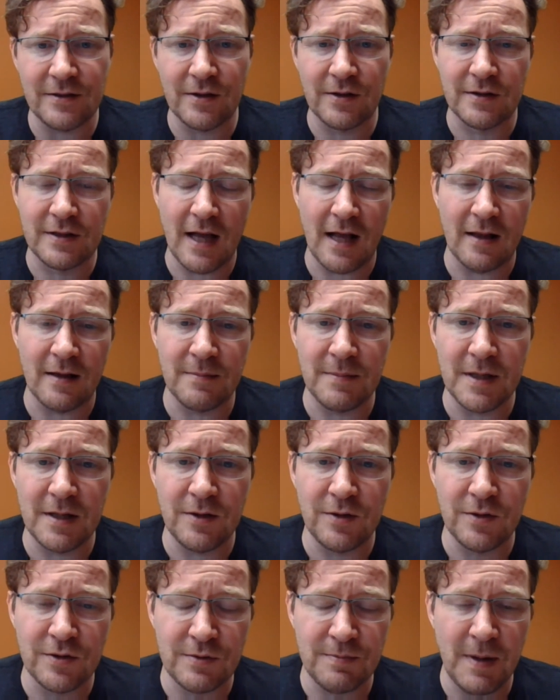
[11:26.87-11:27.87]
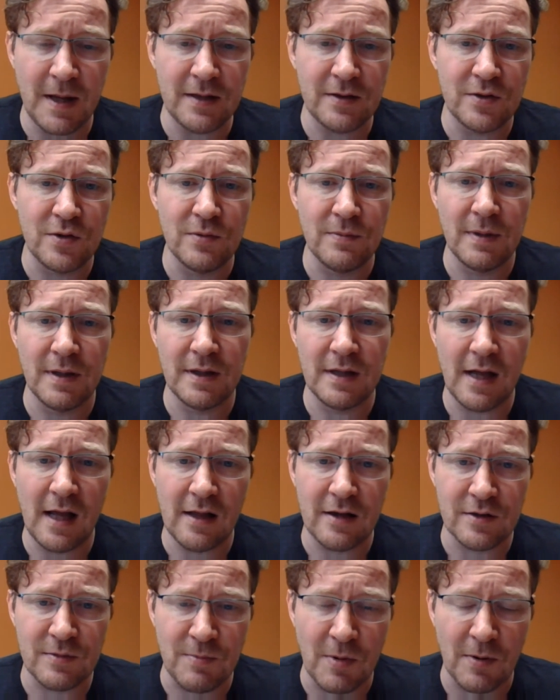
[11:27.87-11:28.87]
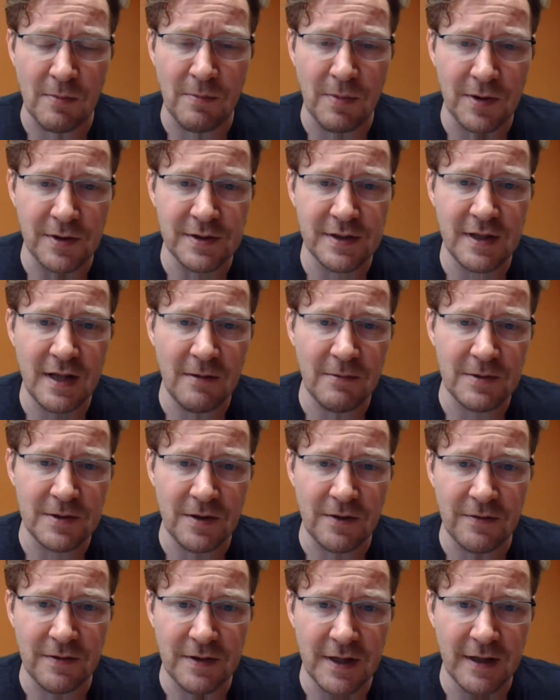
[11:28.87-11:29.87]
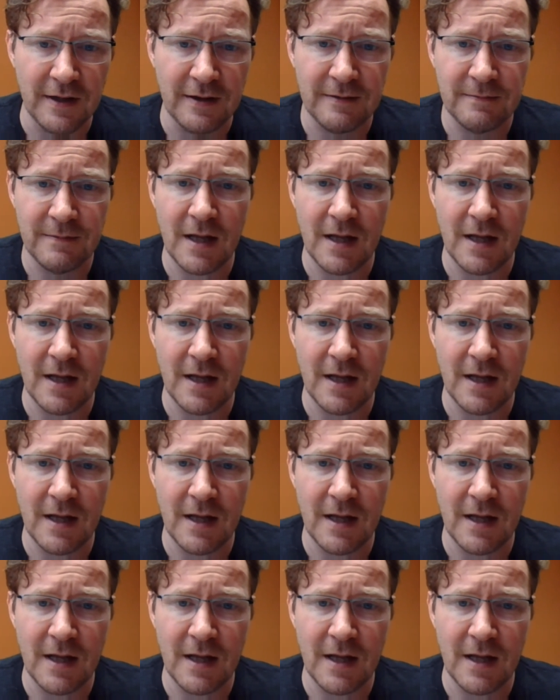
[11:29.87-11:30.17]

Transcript: You're telling me you spent $2 million per person that was over there?